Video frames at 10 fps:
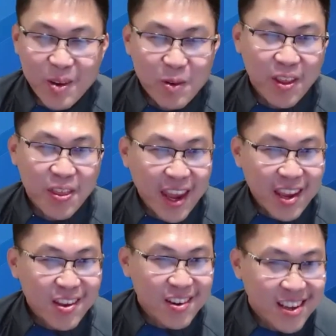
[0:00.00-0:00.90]
Well,
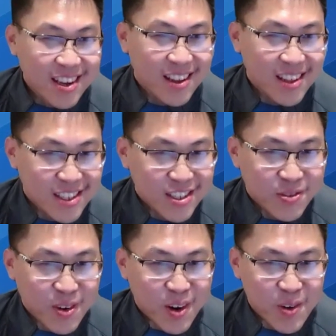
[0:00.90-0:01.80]
thank you, Nikhilesh,
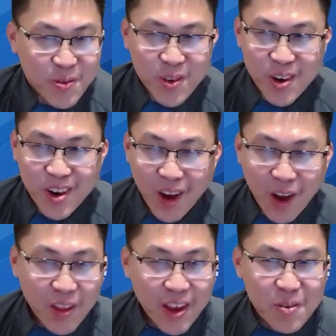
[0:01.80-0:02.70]
for
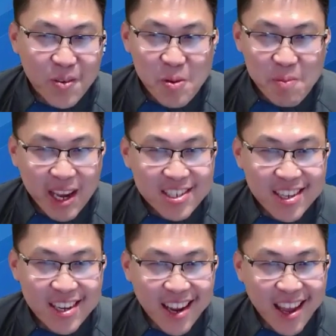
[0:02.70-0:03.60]
all that
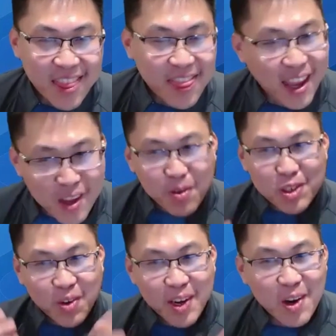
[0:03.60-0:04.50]
information, and thank you for
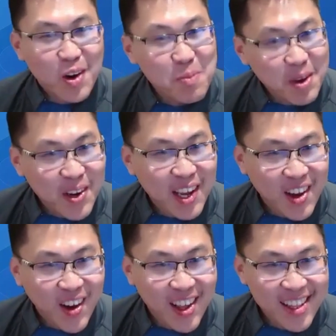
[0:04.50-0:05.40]
joining our community
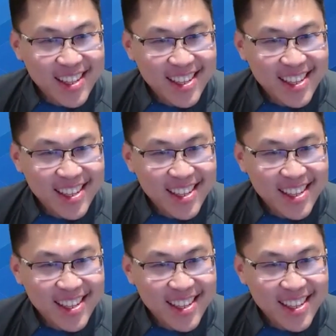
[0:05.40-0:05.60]
call.